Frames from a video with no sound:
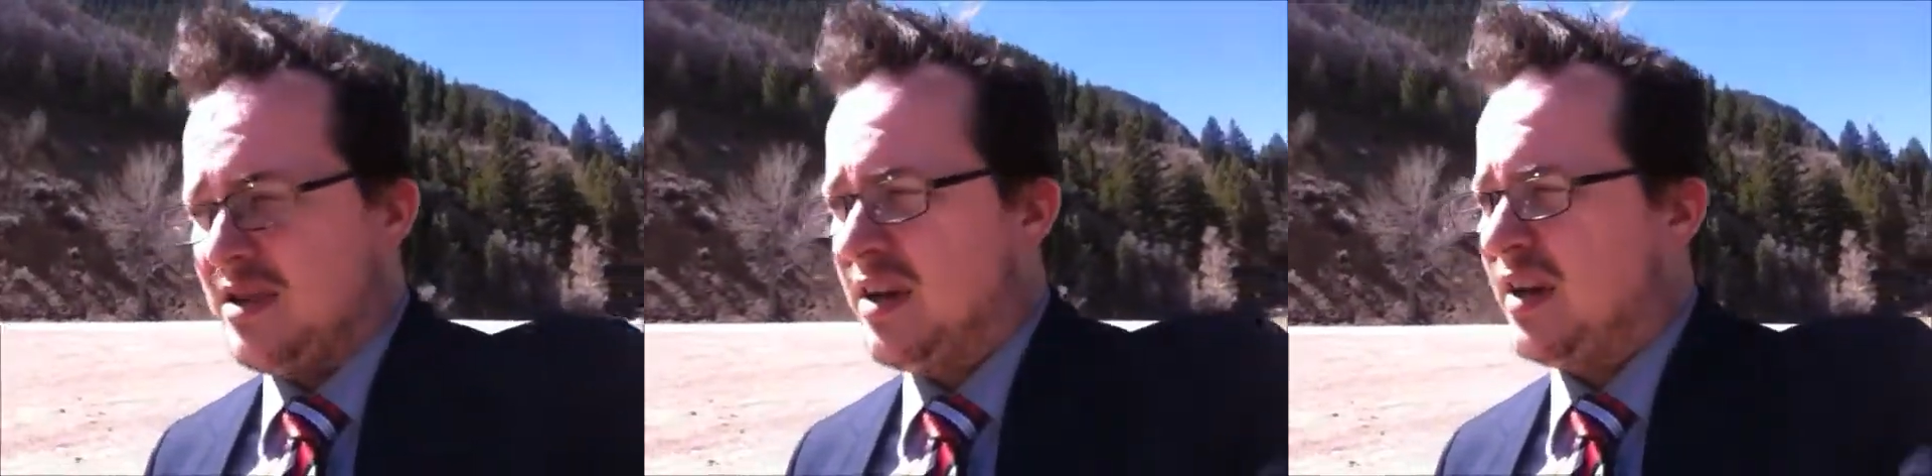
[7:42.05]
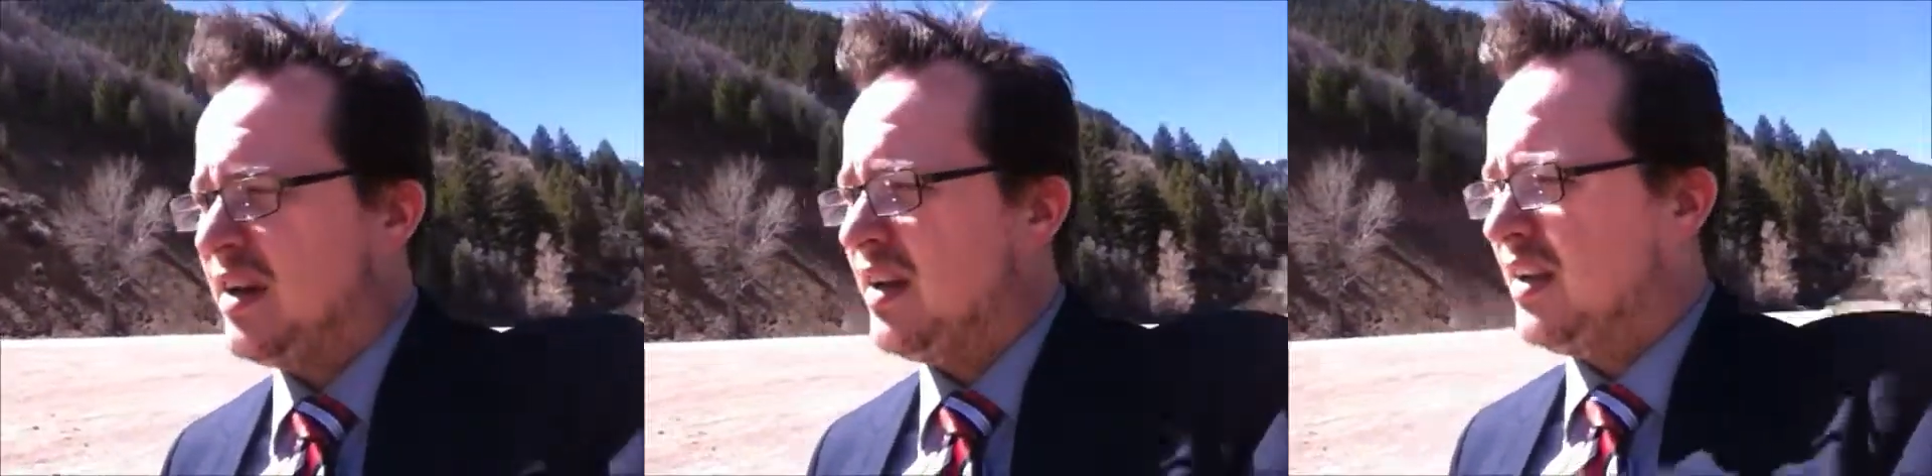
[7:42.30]

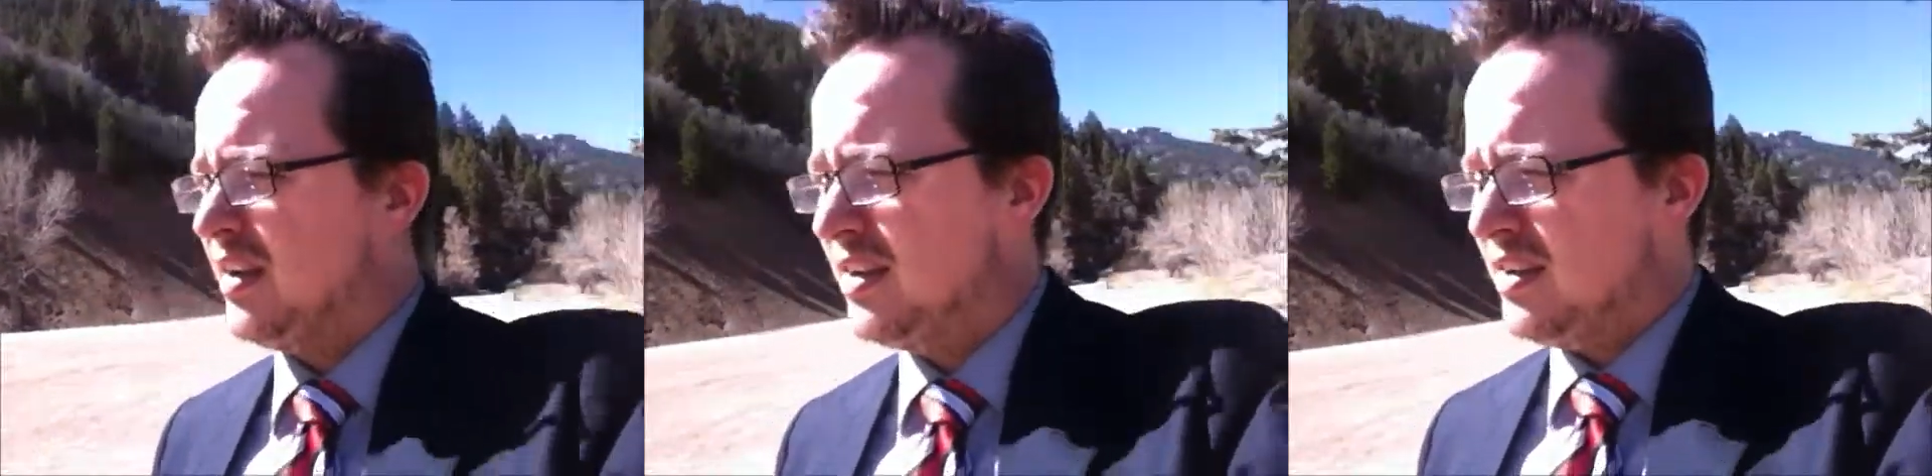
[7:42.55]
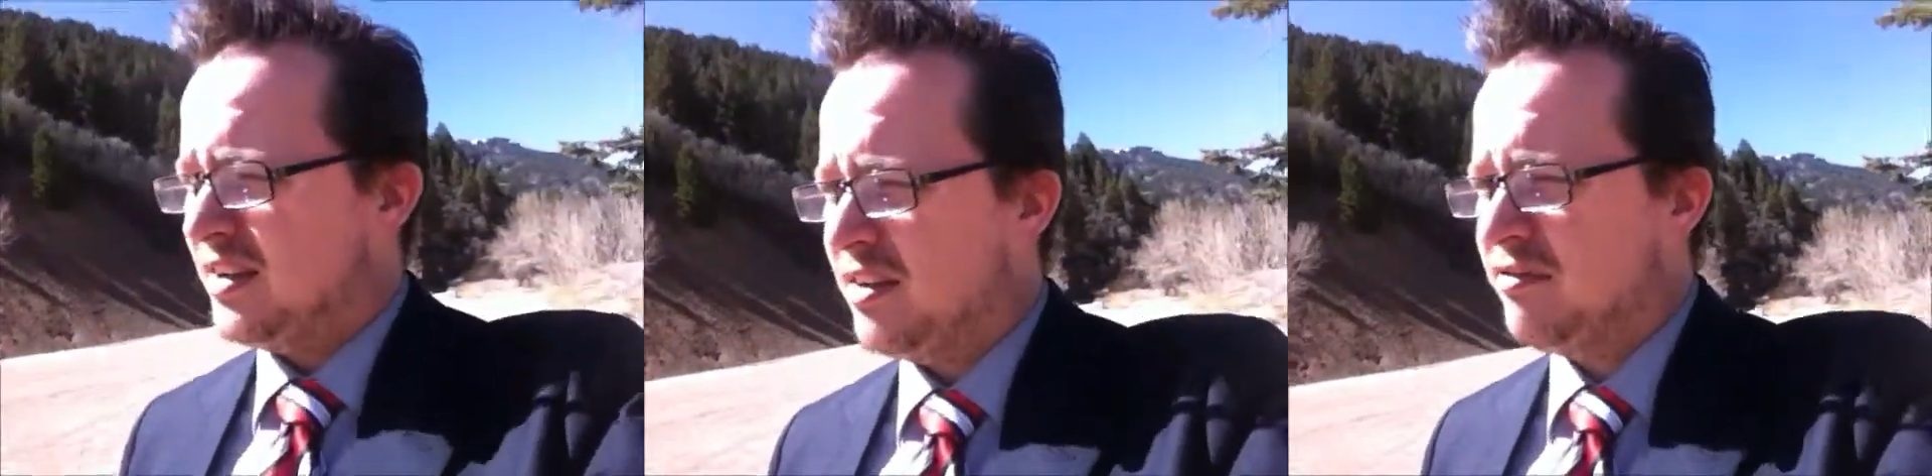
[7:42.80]

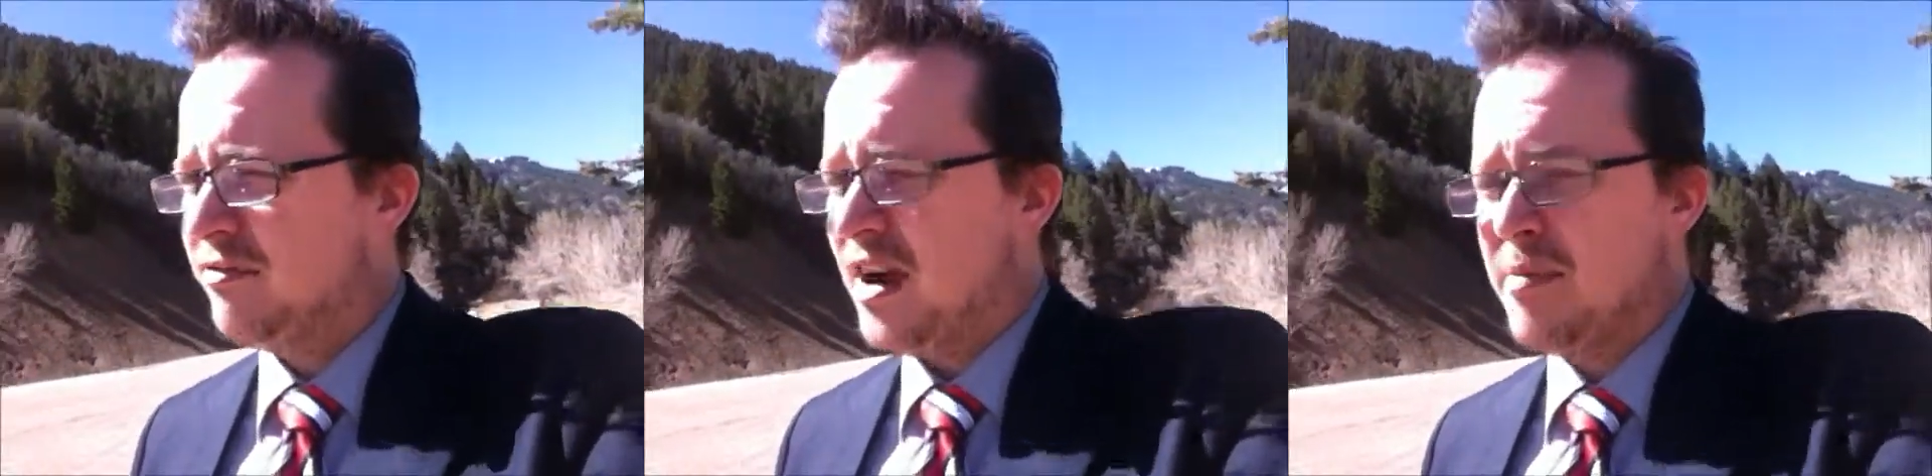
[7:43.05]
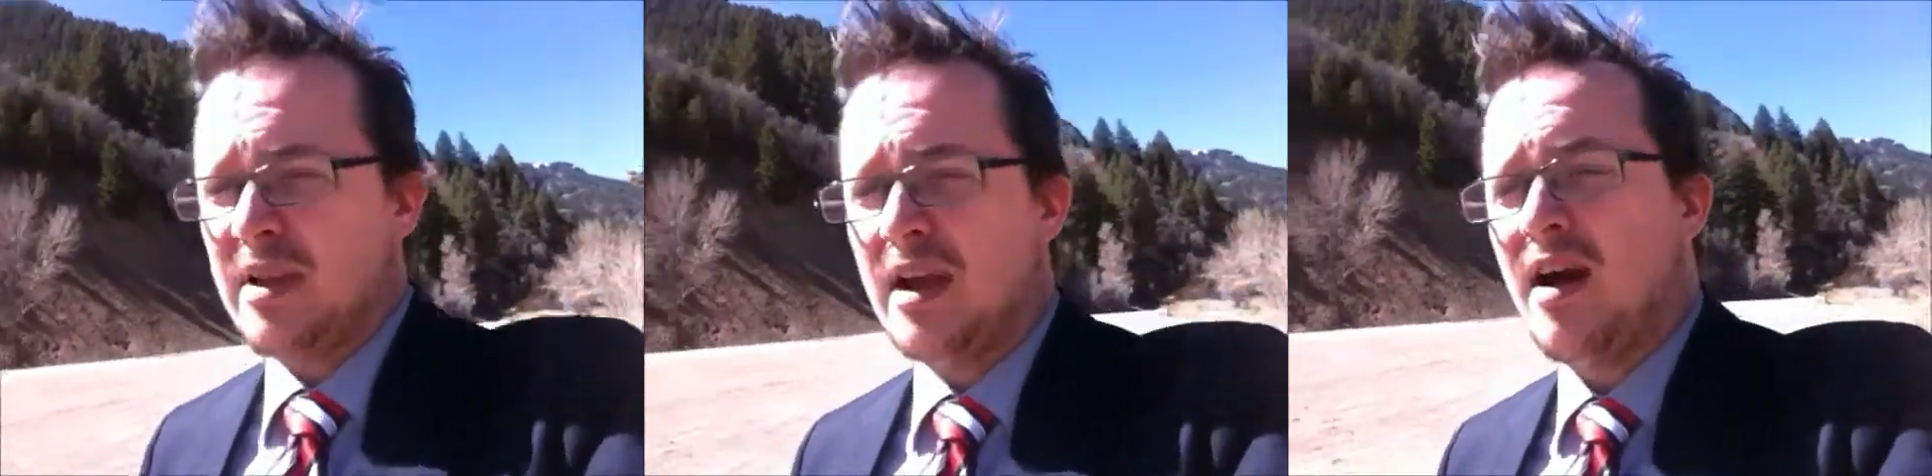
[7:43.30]
You can find me